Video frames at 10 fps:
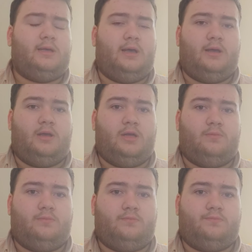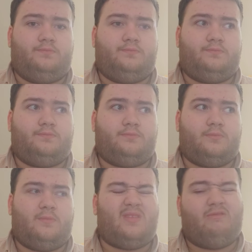Um,
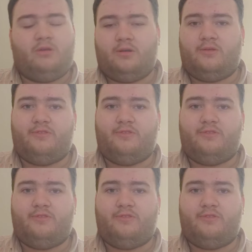I've got a